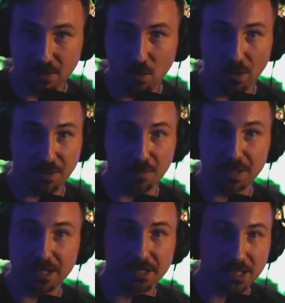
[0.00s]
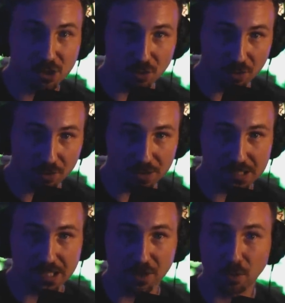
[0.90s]
whether it be a digital
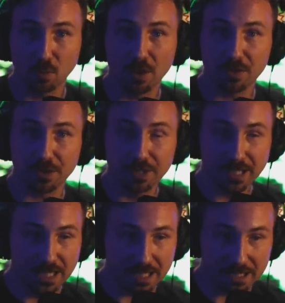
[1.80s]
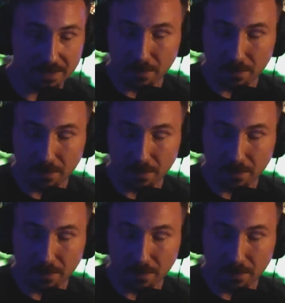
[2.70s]
currency or whether it